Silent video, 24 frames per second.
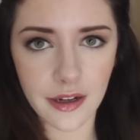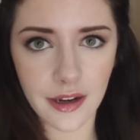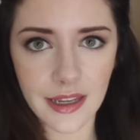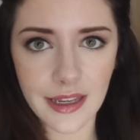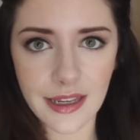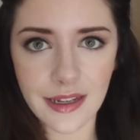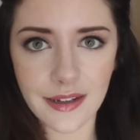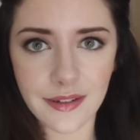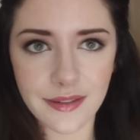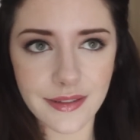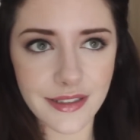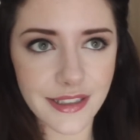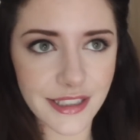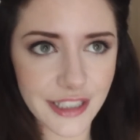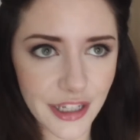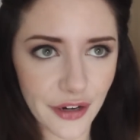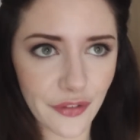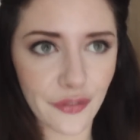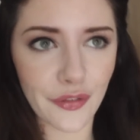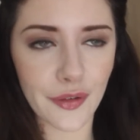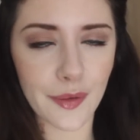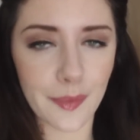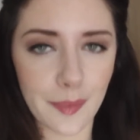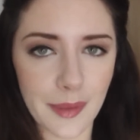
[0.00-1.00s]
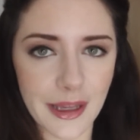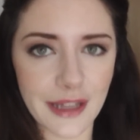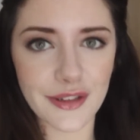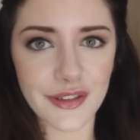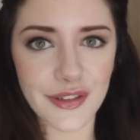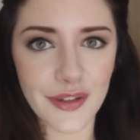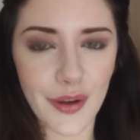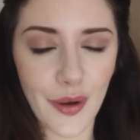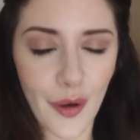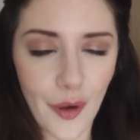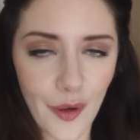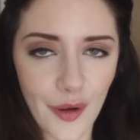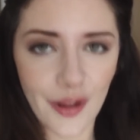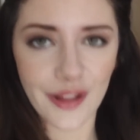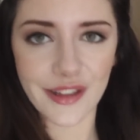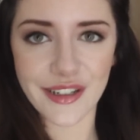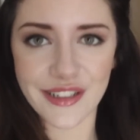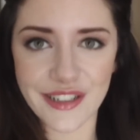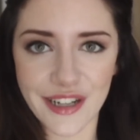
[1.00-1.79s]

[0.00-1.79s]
I eat different meals all the